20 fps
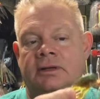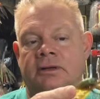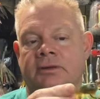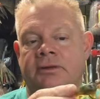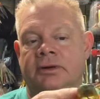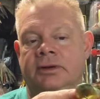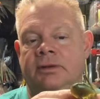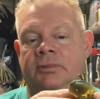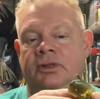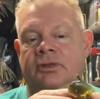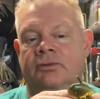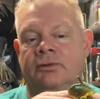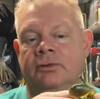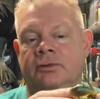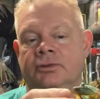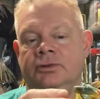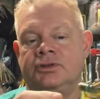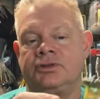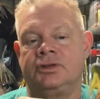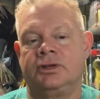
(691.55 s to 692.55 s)
You're going to be
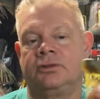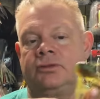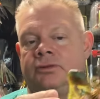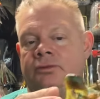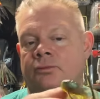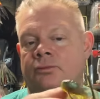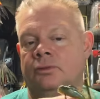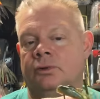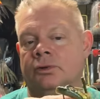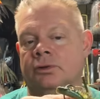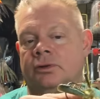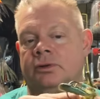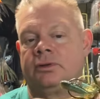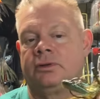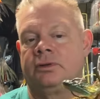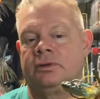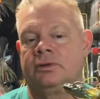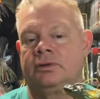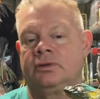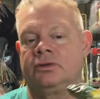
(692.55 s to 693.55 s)
throwing your jig through the water,
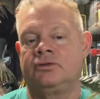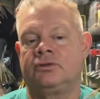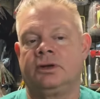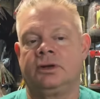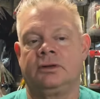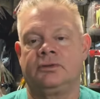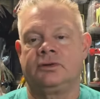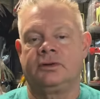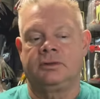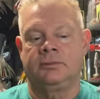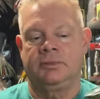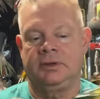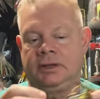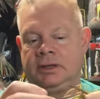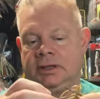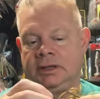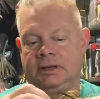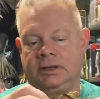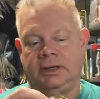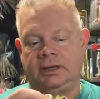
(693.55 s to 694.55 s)
and the trailer is going to be
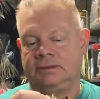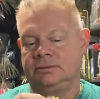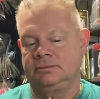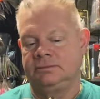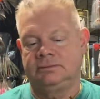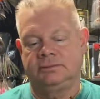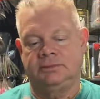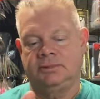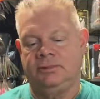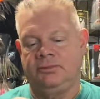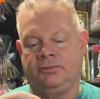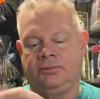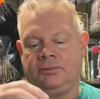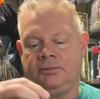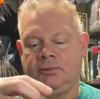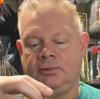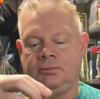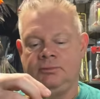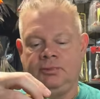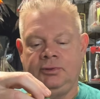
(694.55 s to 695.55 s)
like that.
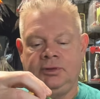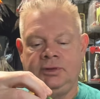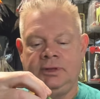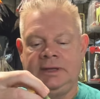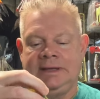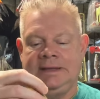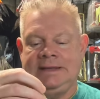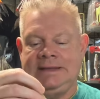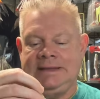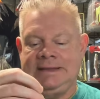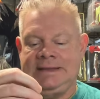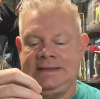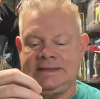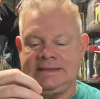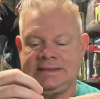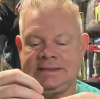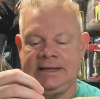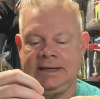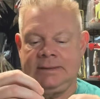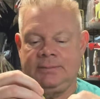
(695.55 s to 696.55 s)
Don't put
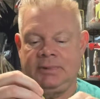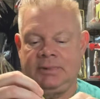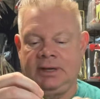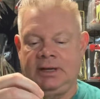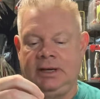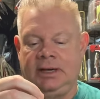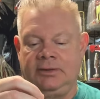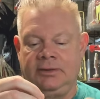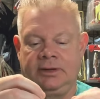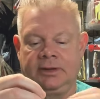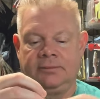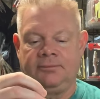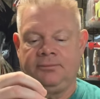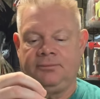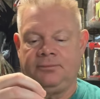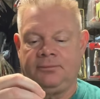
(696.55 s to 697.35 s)
this type on there.